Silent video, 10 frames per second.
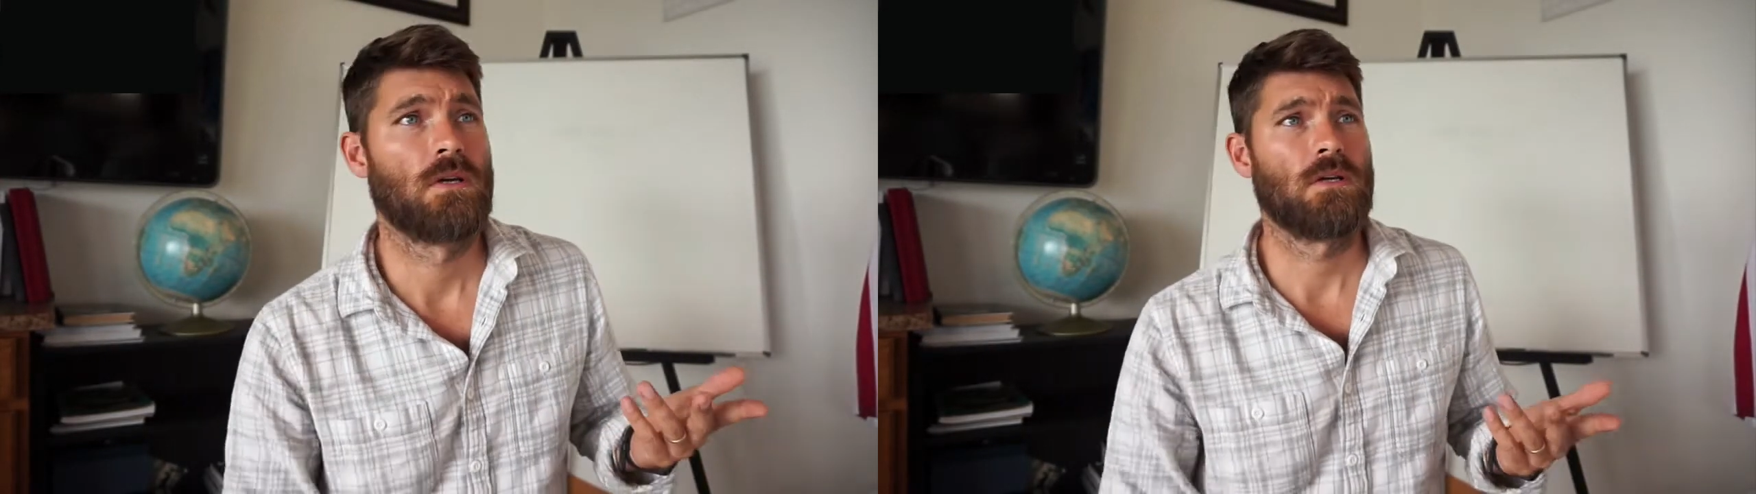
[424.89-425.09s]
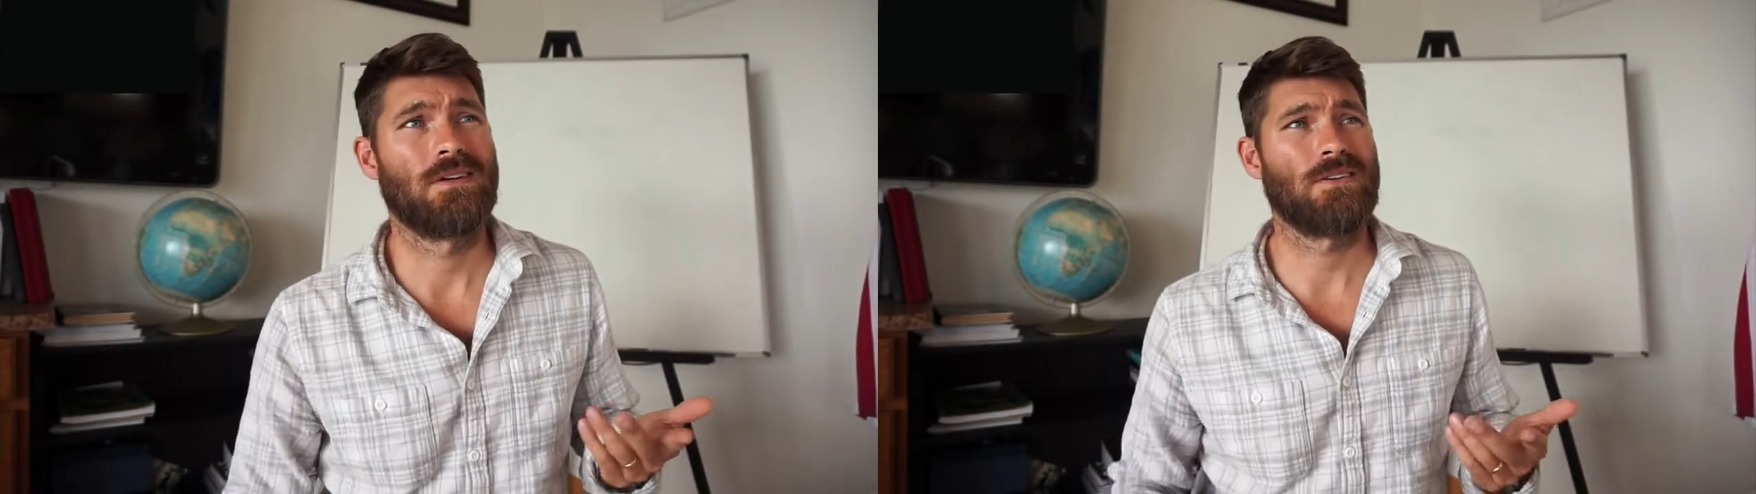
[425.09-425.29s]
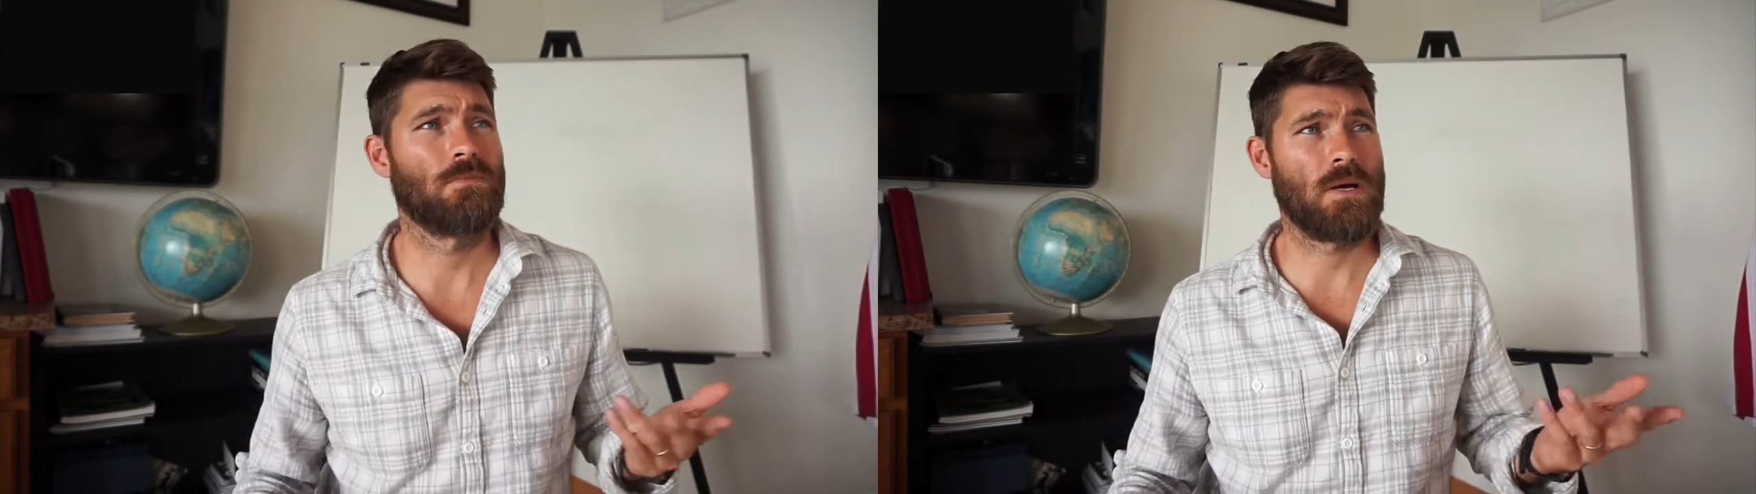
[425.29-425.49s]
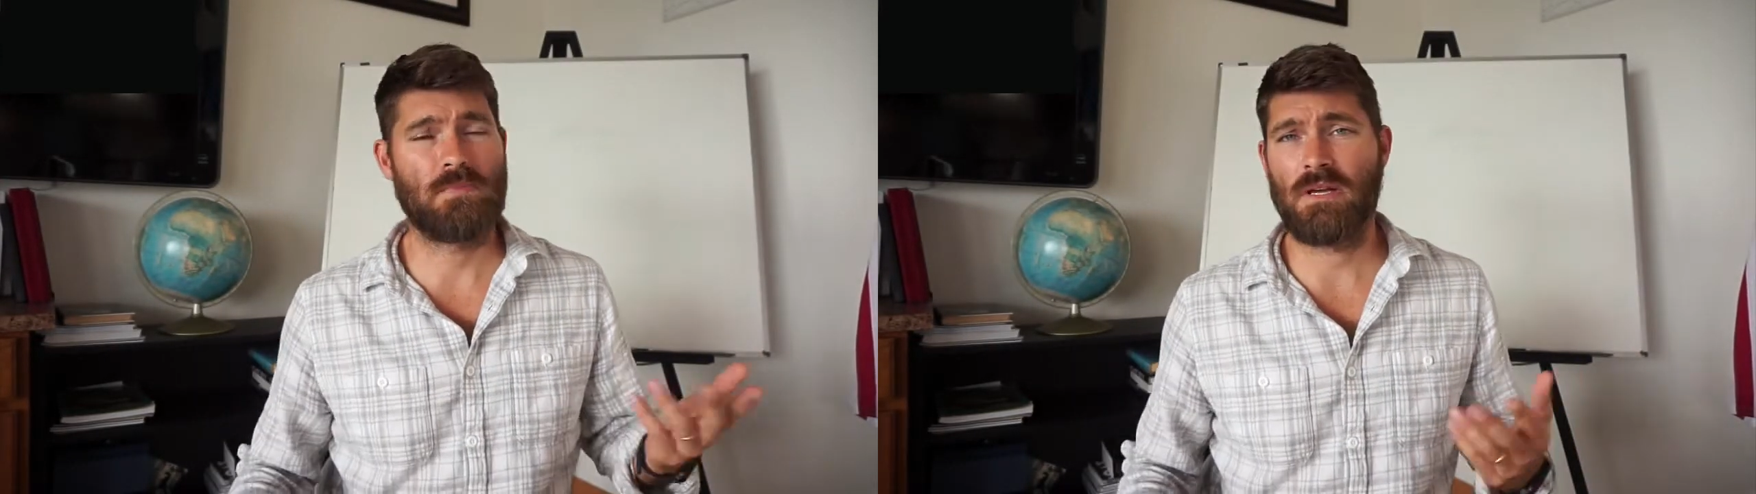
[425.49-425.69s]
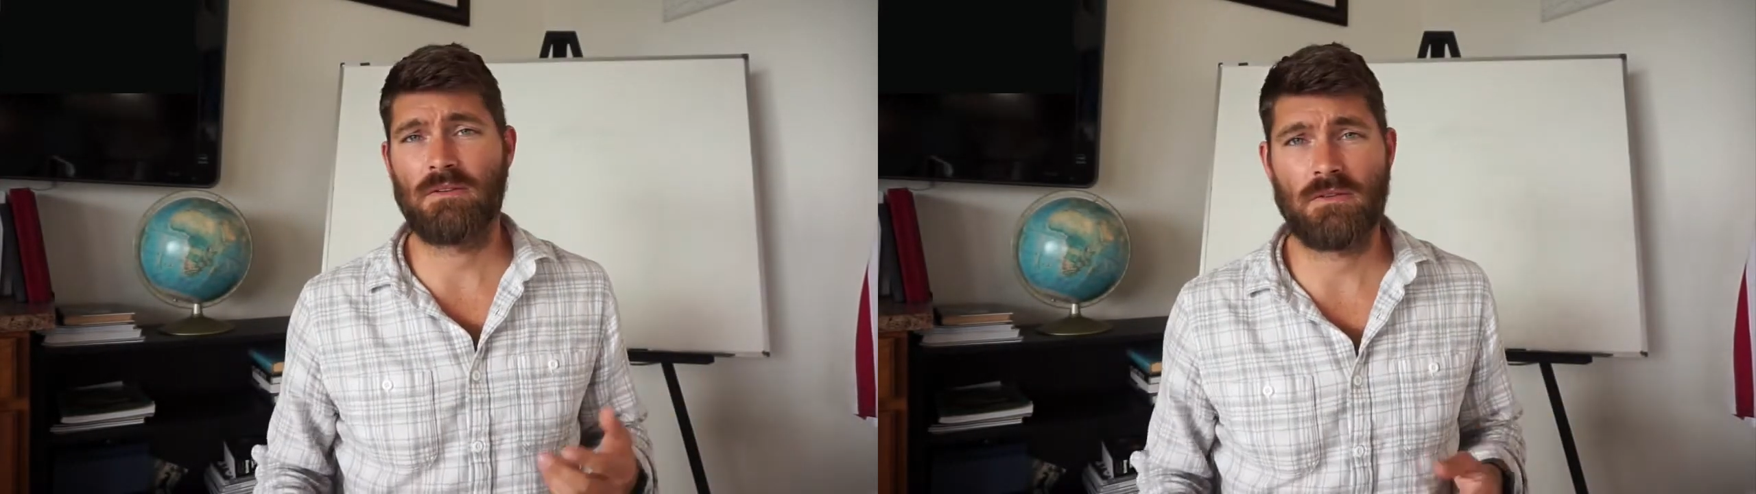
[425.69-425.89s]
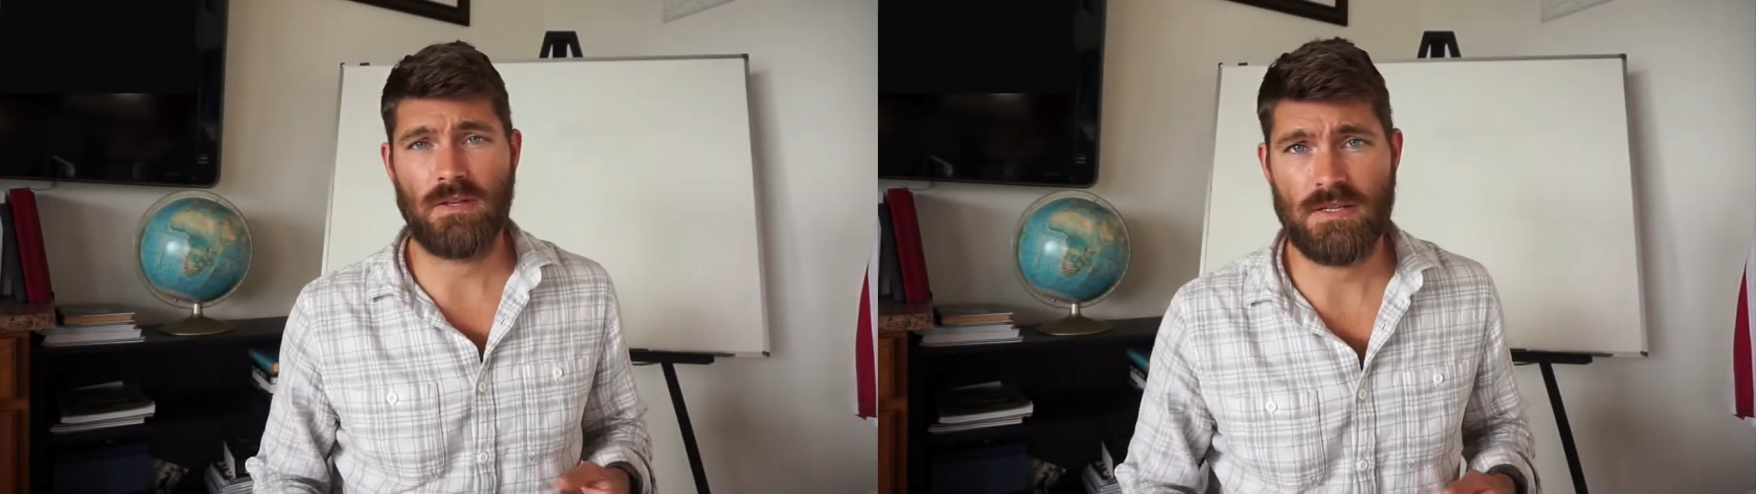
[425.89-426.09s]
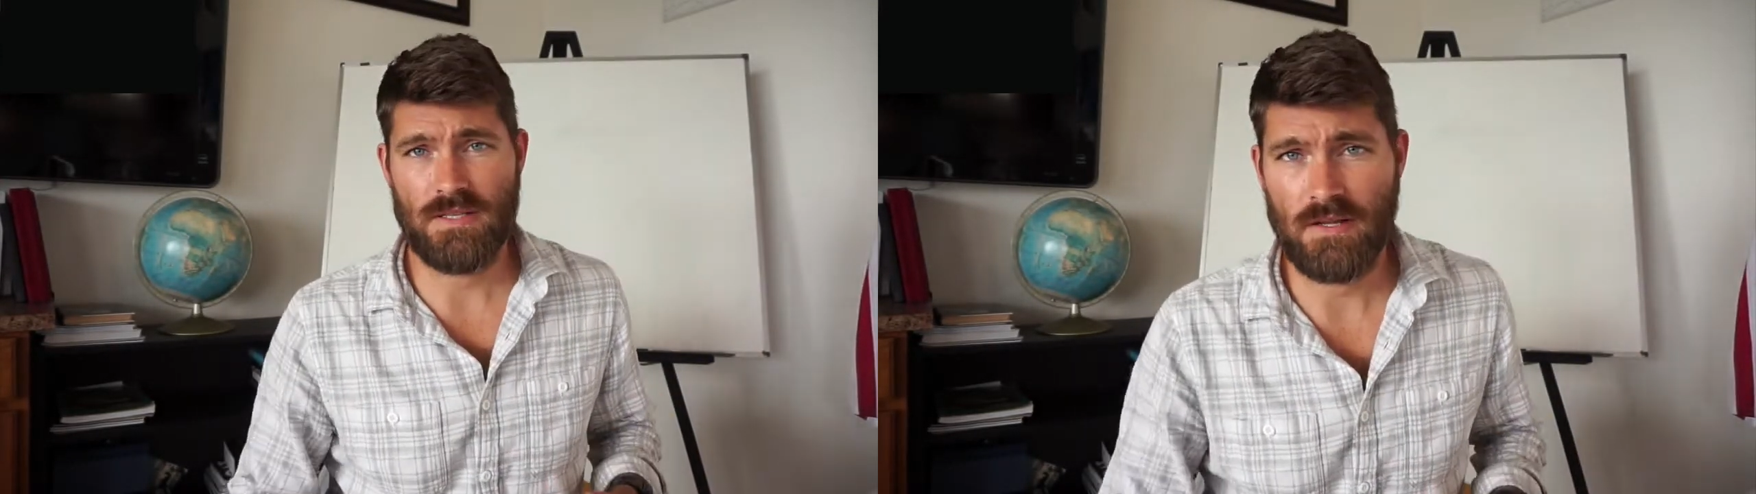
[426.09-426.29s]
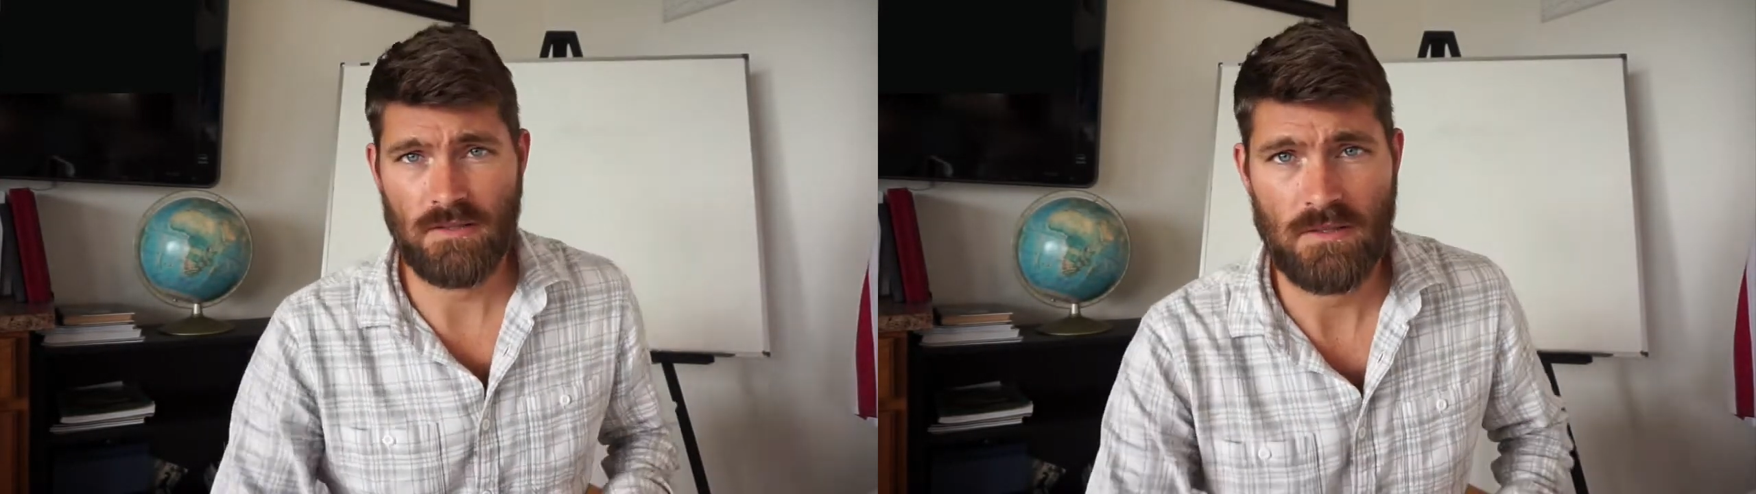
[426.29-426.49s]
There might be other
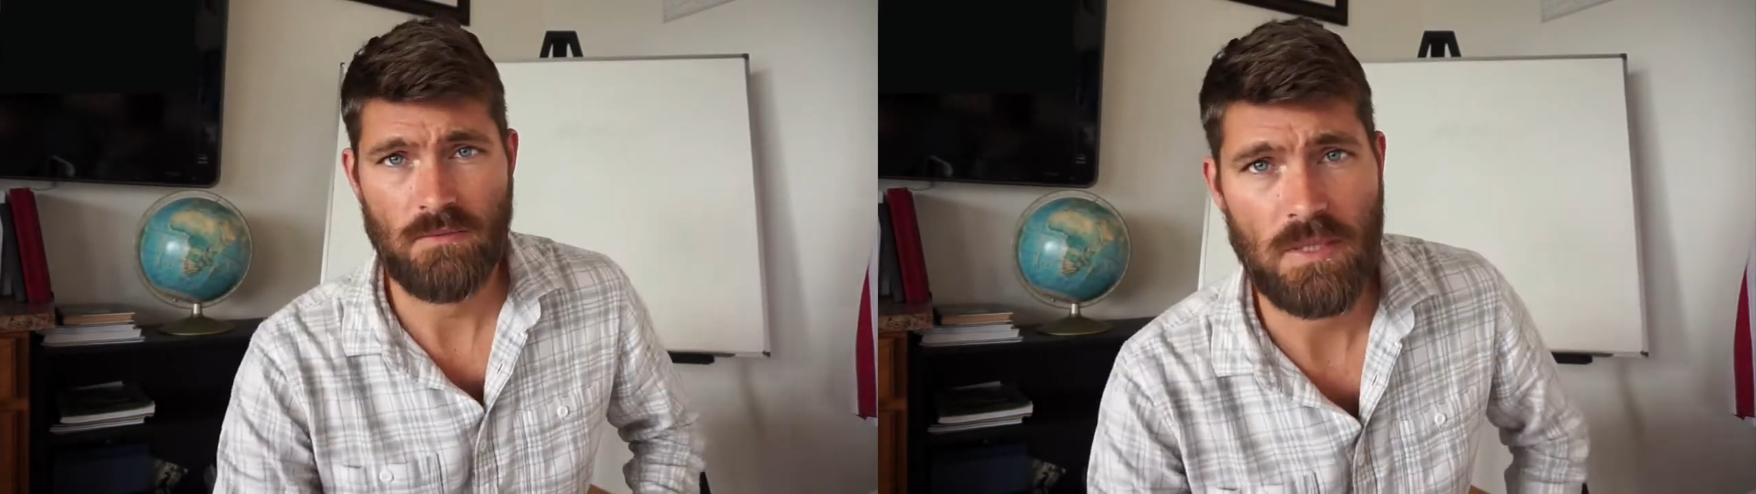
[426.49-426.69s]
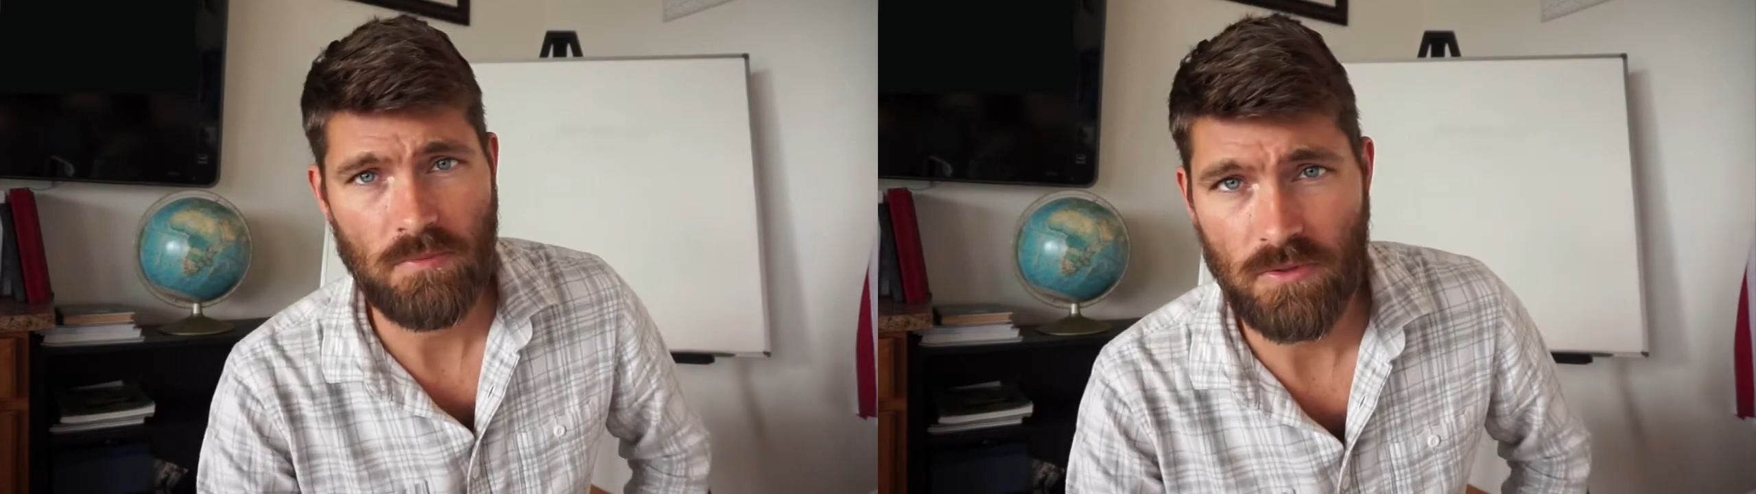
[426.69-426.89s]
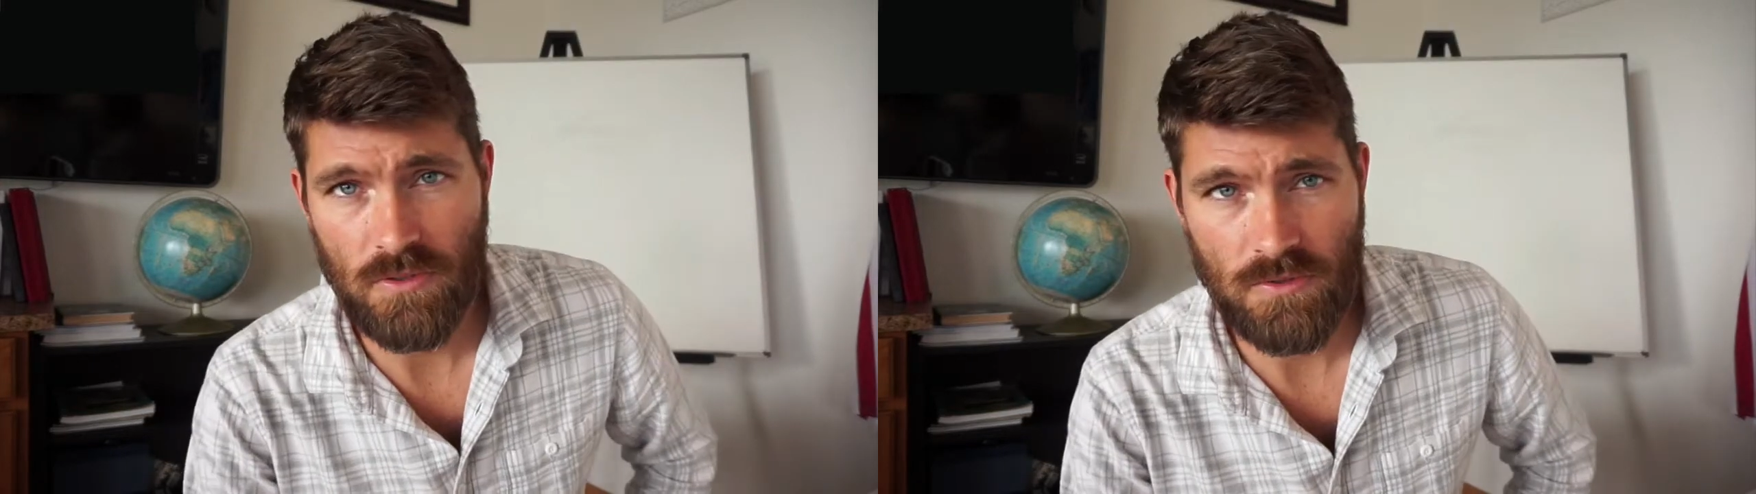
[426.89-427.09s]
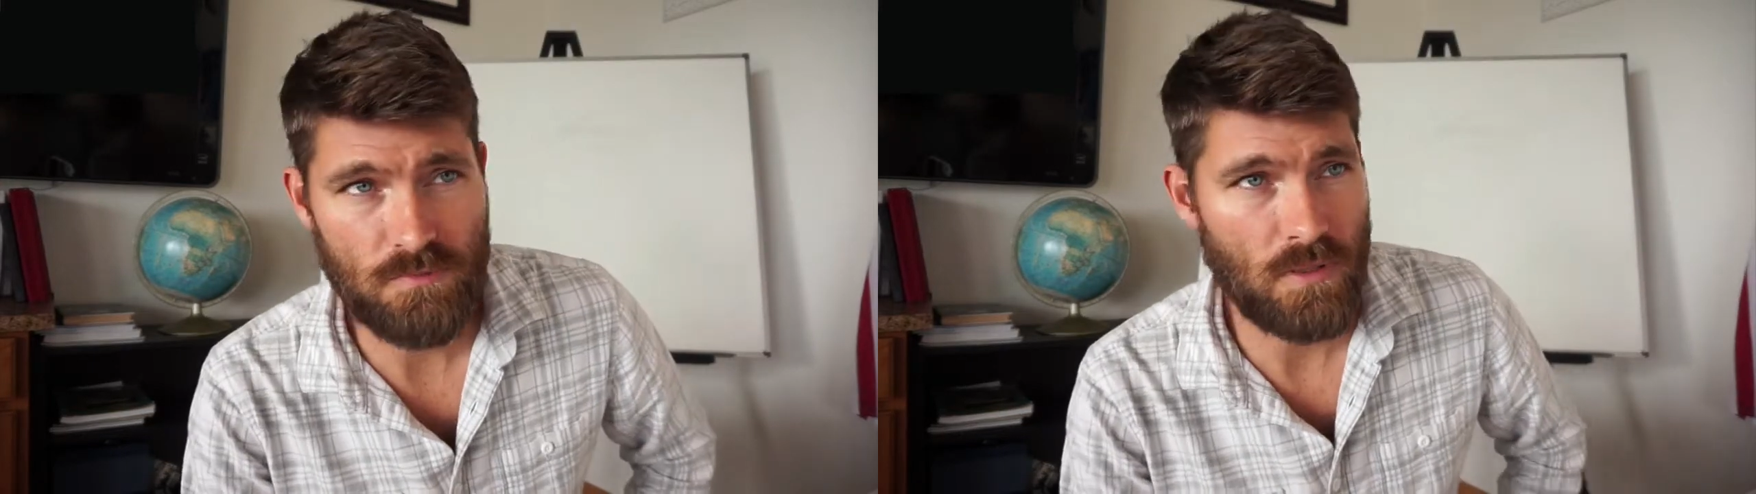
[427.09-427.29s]
things out there that people use,